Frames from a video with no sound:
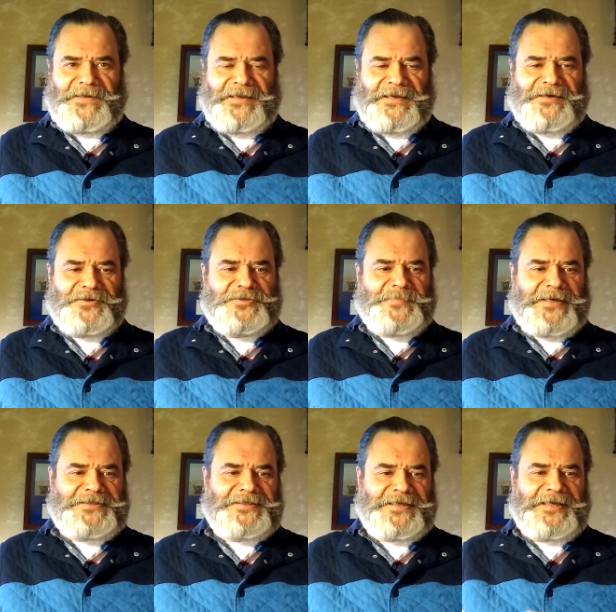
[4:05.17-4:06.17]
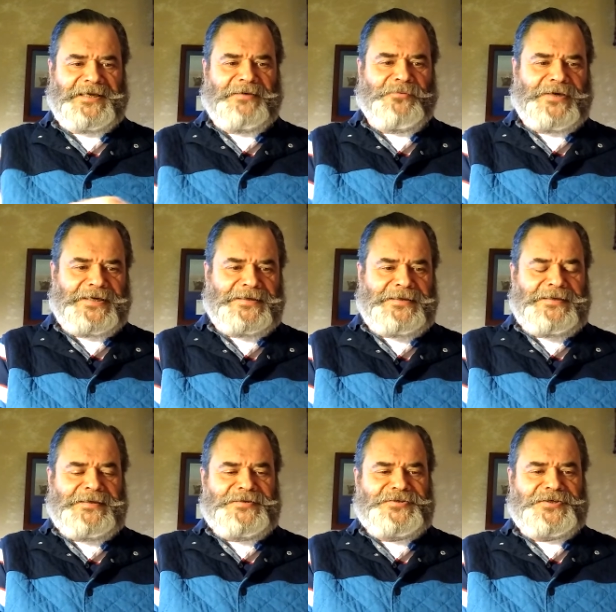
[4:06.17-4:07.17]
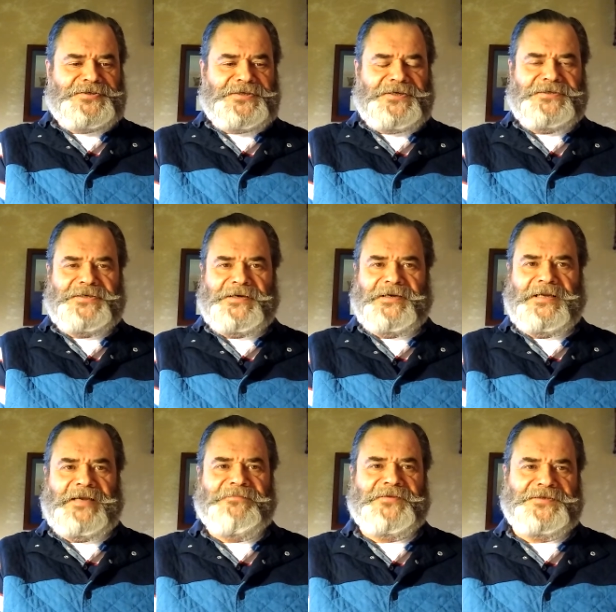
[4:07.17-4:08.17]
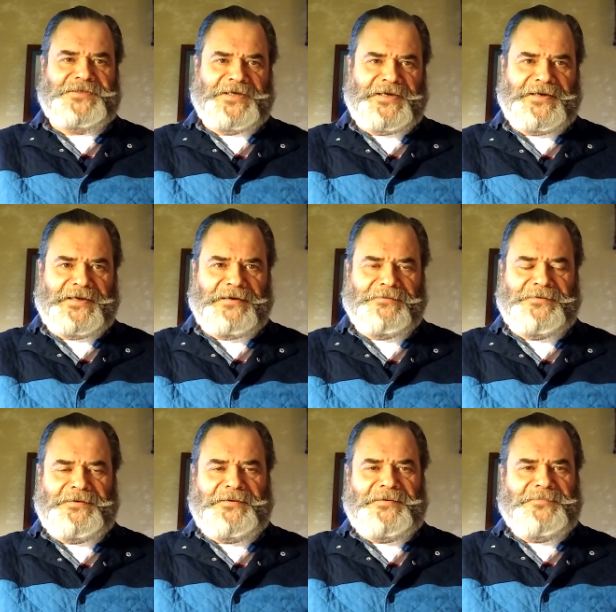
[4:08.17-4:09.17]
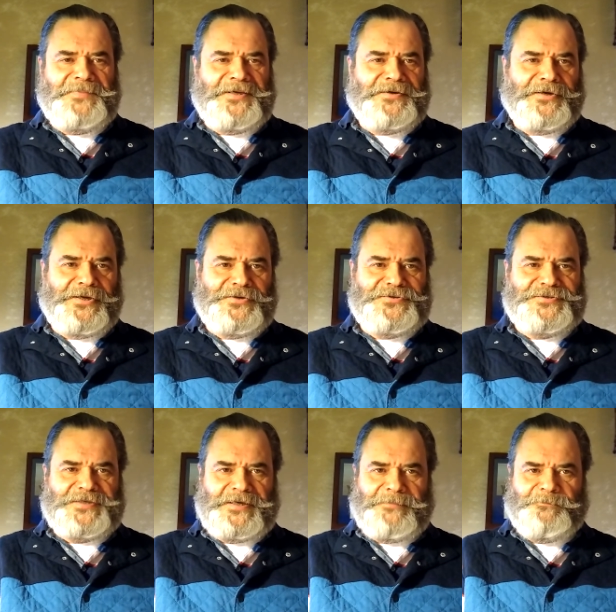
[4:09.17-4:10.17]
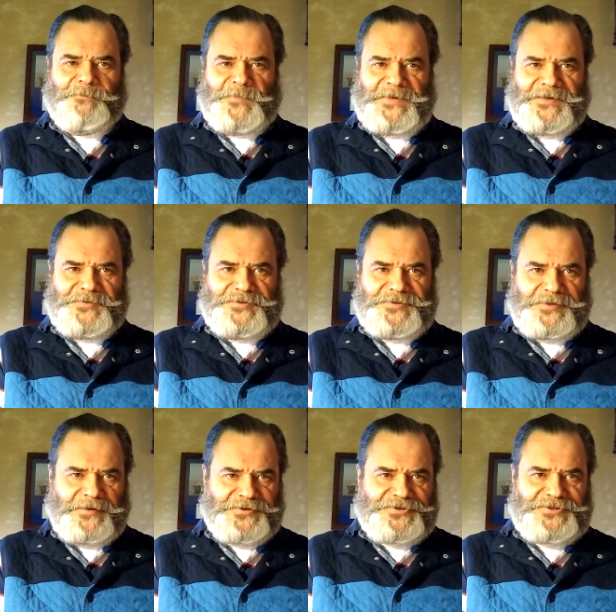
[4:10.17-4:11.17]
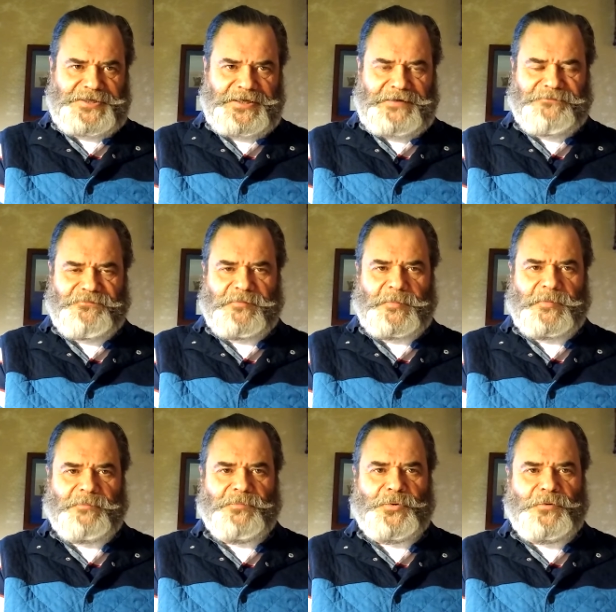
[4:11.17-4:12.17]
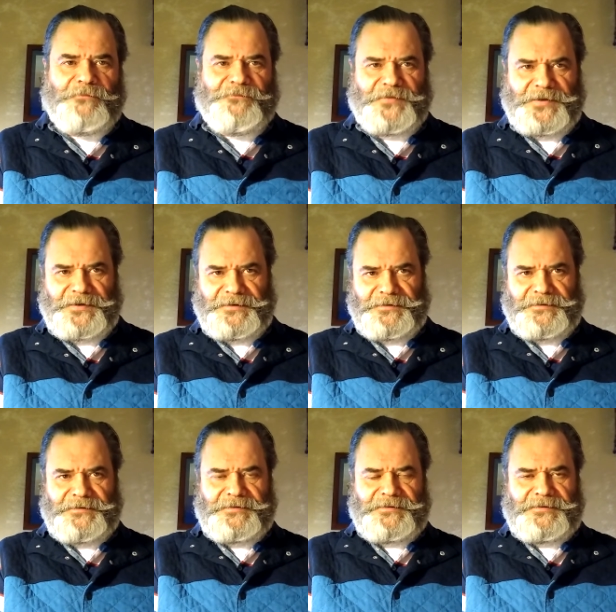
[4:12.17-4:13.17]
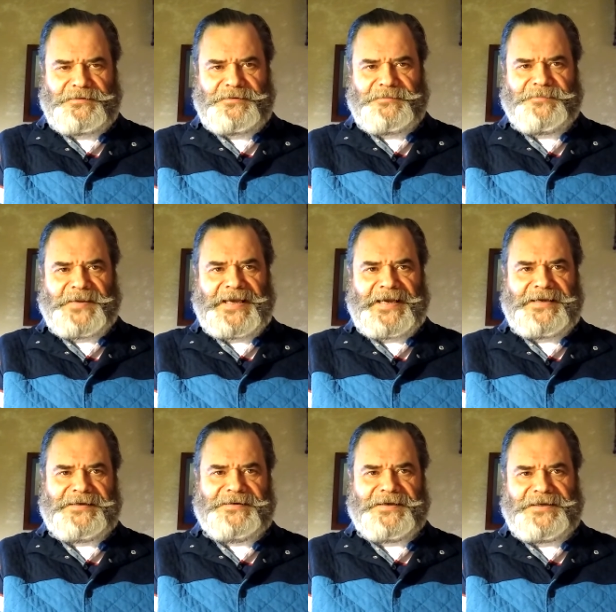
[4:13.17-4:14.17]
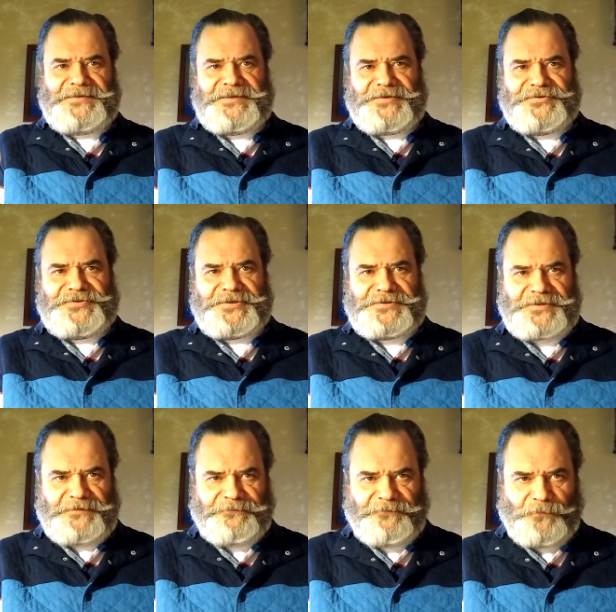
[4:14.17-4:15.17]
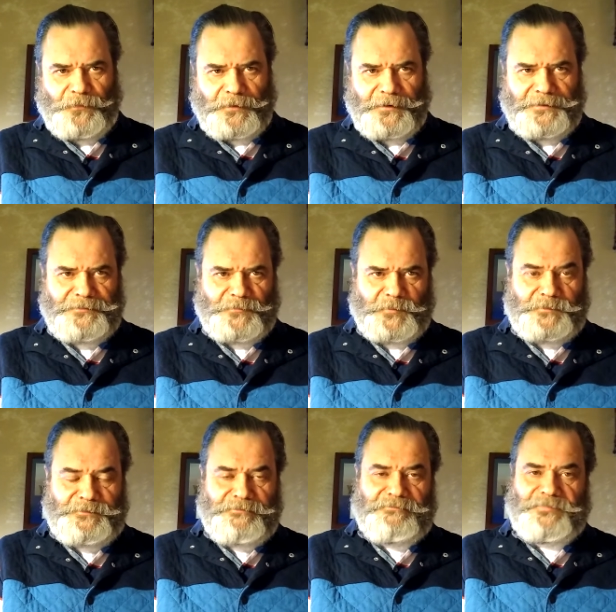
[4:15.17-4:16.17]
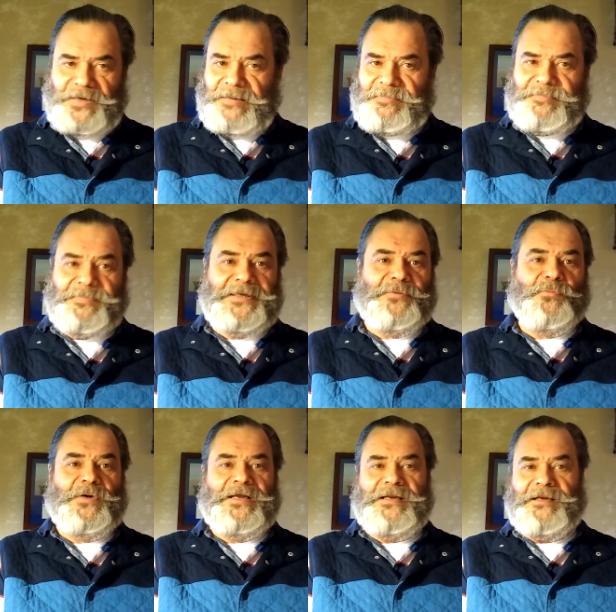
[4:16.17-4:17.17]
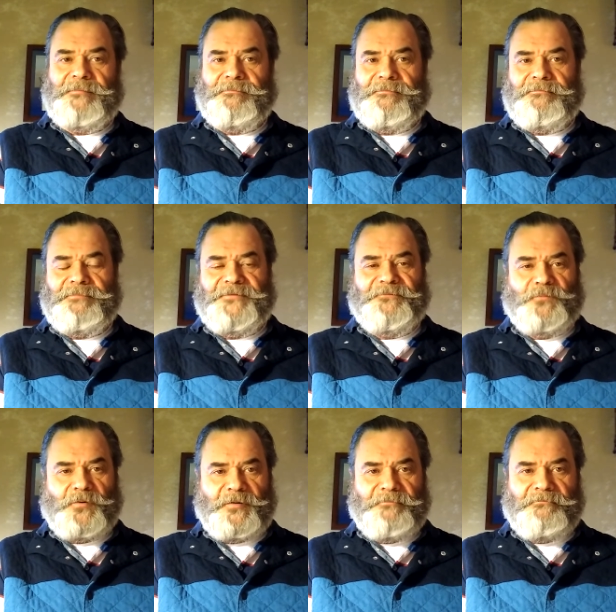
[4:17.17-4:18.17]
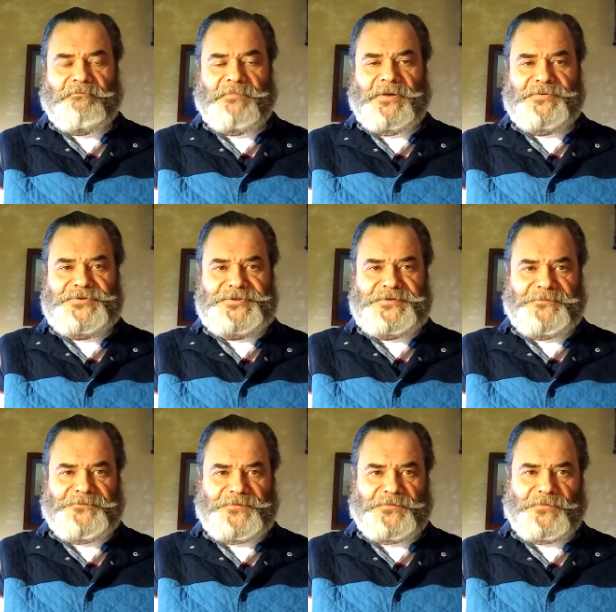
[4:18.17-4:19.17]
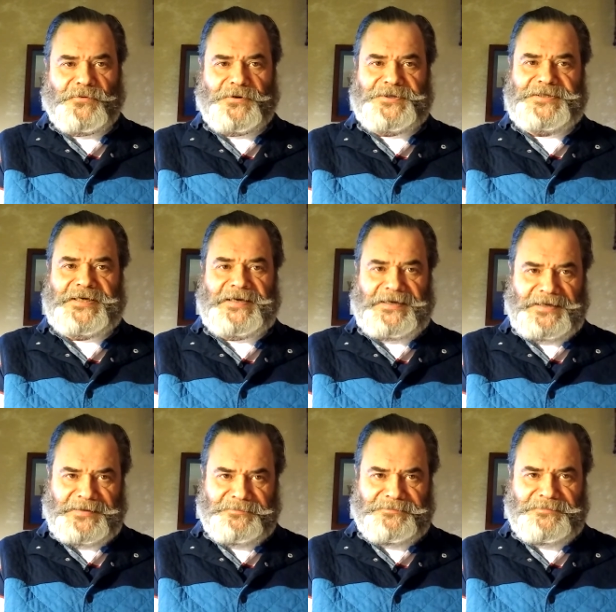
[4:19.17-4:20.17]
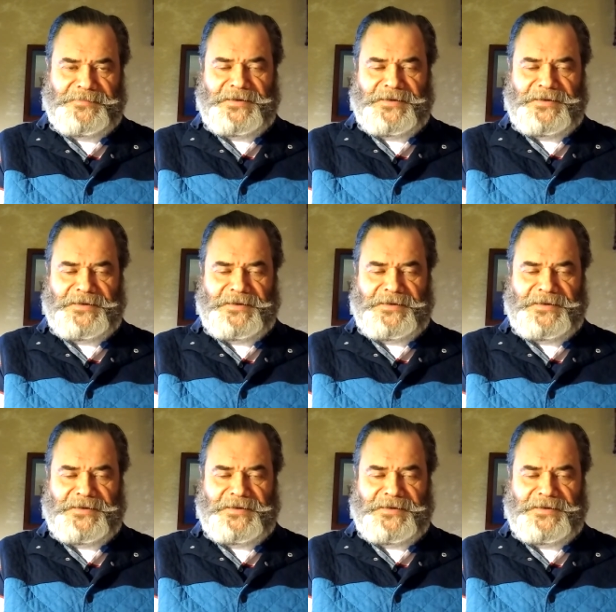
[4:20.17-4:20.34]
especially I want 16-Ton Life to check it out, because it's a scene from a movie back in 1964, probably well before most of your time,